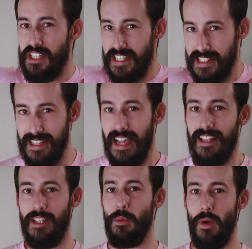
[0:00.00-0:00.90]

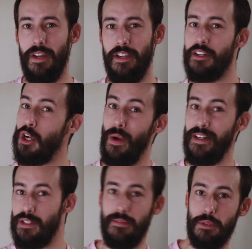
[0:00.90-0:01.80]
exactly 1 year ago,
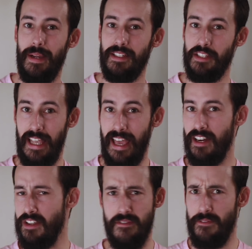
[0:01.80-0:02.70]
I traveled back to
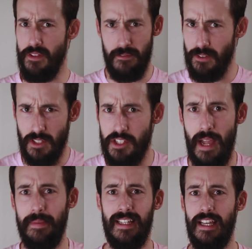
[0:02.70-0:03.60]
Canada for the first
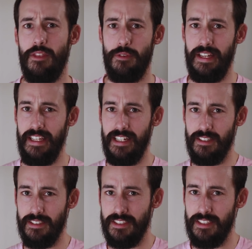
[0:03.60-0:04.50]
time in like 3
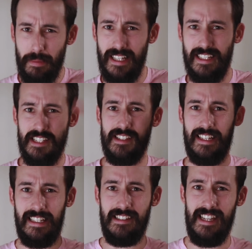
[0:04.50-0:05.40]
years, playlist
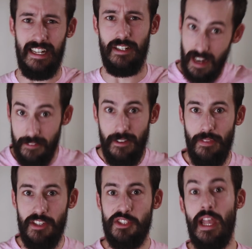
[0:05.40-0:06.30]
linked here. And I
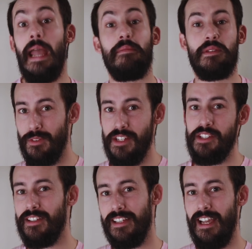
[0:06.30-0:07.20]
found these tapes.
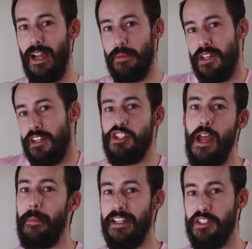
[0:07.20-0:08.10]
Recently, I was on a
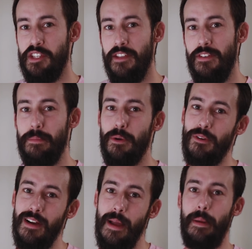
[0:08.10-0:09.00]
Japanese TV
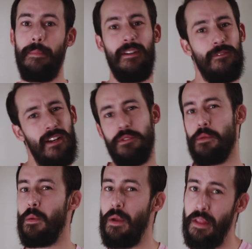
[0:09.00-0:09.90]
program. I made friends
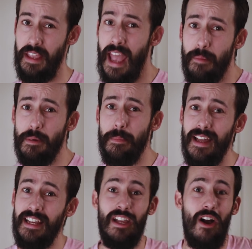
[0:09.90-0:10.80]
with one of the
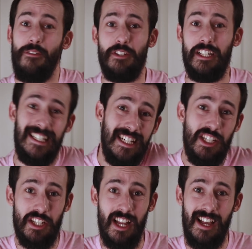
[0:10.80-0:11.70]
cameramen. He offered to
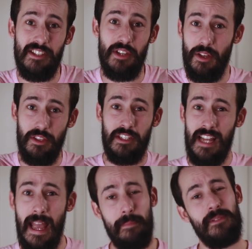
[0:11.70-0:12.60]
digitize all the
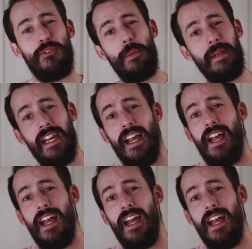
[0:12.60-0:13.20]
tapes for me,